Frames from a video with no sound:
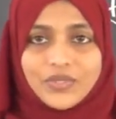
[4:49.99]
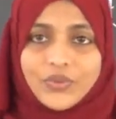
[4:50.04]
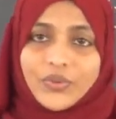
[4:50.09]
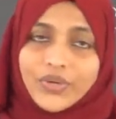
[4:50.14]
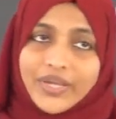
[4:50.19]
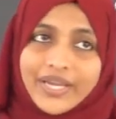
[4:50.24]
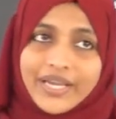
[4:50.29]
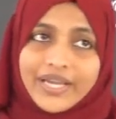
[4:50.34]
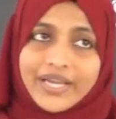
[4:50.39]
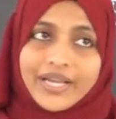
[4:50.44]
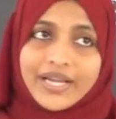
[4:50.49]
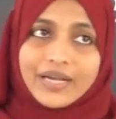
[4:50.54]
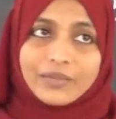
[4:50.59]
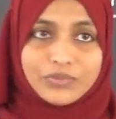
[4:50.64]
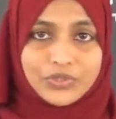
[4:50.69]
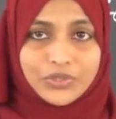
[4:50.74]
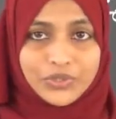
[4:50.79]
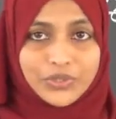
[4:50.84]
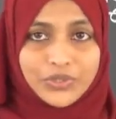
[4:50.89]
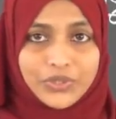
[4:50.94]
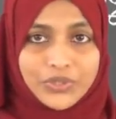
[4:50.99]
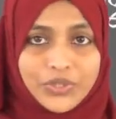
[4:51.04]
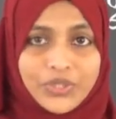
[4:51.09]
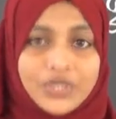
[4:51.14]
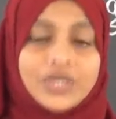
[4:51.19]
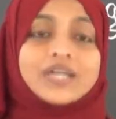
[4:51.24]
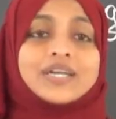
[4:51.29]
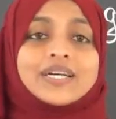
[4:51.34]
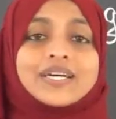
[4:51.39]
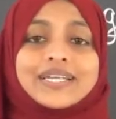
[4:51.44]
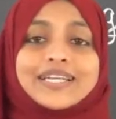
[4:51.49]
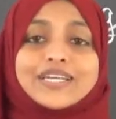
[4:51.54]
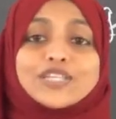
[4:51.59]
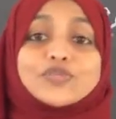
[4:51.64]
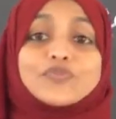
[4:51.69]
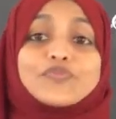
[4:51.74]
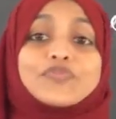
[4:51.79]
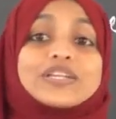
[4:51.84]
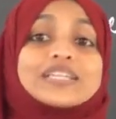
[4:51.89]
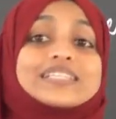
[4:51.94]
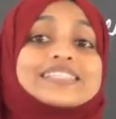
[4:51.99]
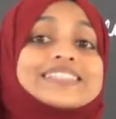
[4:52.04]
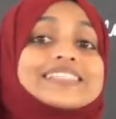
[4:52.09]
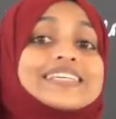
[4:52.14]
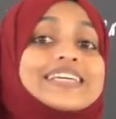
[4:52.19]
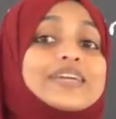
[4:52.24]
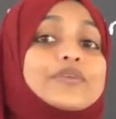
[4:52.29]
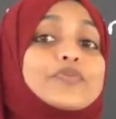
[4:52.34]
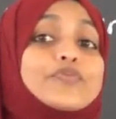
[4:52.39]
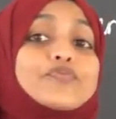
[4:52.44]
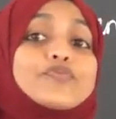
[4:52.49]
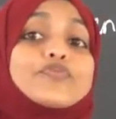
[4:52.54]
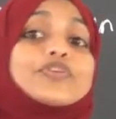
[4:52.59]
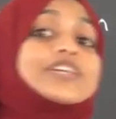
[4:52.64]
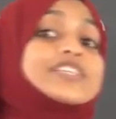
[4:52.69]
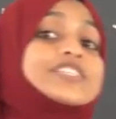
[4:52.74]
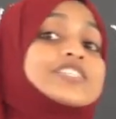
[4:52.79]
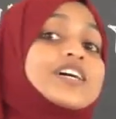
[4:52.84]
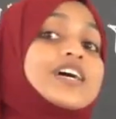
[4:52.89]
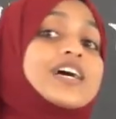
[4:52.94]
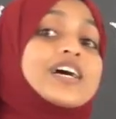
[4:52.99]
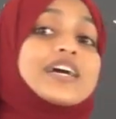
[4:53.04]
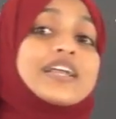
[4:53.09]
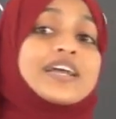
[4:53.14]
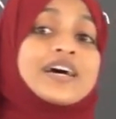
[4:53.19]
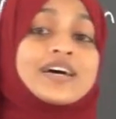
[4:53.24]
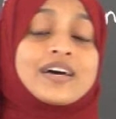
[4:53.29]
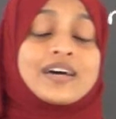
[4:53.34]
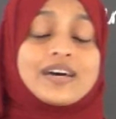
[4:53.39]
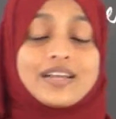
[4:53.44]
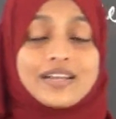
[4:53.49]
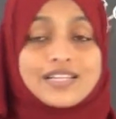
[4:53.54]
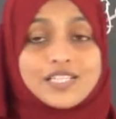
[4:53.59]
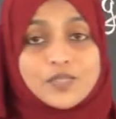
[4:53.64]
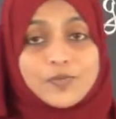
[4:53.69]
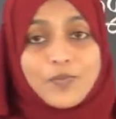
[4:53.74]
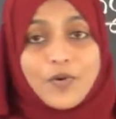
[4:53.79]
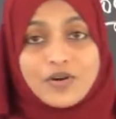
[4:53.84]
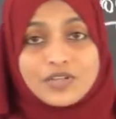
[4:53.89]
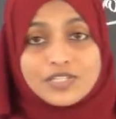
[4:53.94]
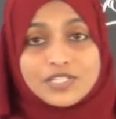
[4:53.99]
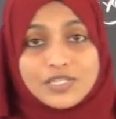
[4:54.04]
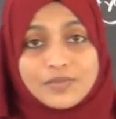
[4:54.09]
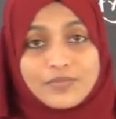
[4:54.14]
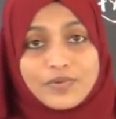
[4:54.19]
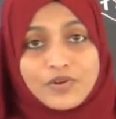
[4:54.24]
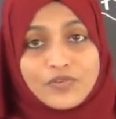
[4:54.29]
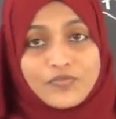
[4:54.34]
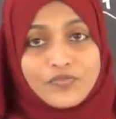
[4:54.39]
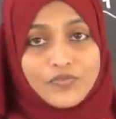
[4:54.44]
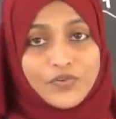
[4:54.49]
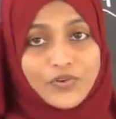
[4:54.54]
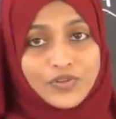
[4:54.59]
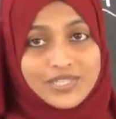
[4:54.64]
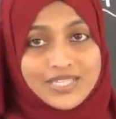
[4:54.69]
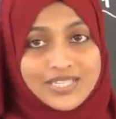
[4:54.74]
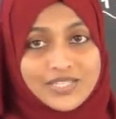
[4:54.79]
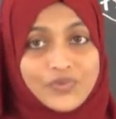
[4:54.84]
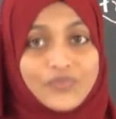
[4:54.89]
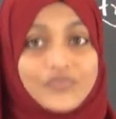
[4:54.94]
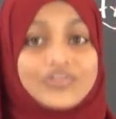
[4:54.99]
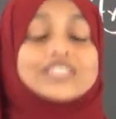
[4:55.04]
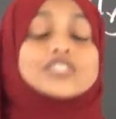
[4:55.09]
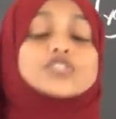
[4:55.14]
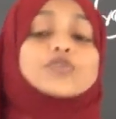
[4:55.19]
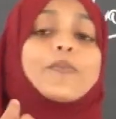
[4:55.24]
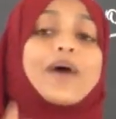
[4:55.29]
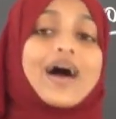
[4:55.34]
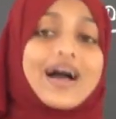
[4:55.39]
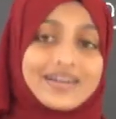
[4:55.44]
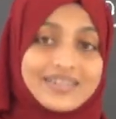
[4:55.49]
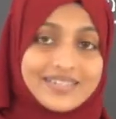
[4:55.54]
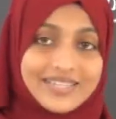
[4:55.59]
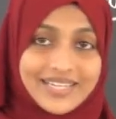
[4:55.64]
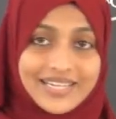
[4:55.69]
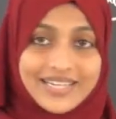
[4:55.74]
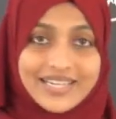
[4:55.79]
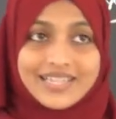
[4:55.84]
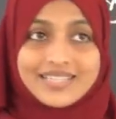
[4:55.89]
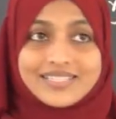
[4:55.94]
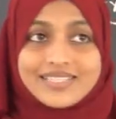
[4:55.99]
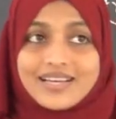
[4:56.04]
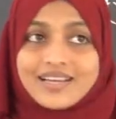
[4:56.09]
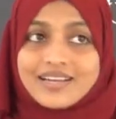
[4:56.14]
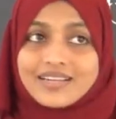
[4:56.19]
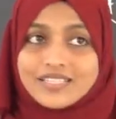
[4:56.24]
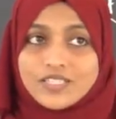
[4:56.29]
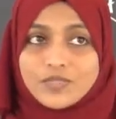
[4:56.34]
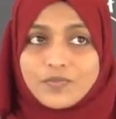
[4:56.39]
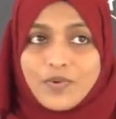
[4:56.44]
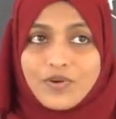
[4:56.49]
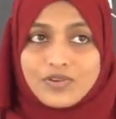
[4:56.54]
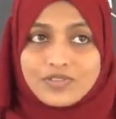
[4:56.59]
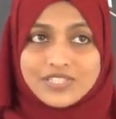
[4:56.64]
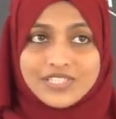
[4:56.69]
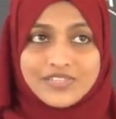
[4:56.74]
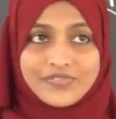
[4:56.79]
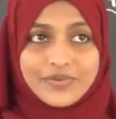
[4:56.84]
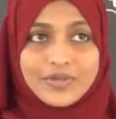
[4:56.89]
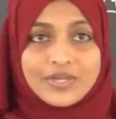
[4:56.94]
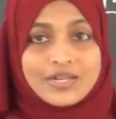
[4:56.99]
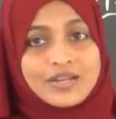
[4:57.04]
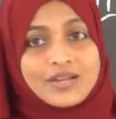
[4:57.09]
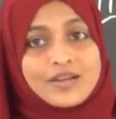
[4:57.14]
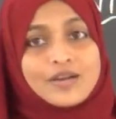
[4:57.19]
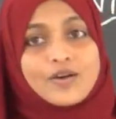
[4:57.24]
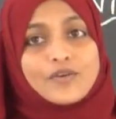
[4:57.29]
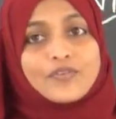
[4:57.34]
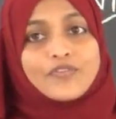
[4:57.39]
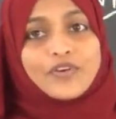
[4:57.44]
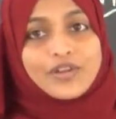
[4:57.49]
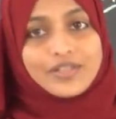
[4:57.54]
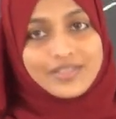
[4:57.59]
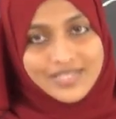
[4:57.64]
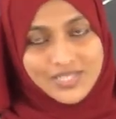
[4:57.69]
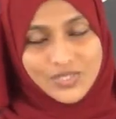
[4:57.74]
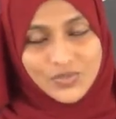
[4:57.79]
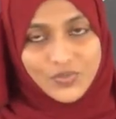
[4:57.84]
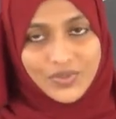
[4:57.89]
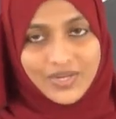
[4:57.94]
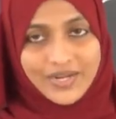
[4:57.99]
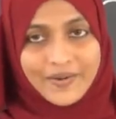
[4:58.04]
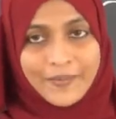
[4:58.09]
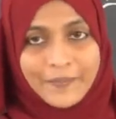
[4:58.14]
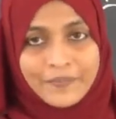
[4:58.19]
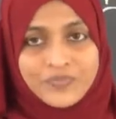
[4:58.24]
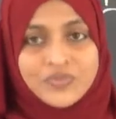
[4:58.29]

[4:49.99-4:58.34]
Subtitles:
Okay, come to know now. Next we will see which are responsible for this? Which bacteria are responsible for this one?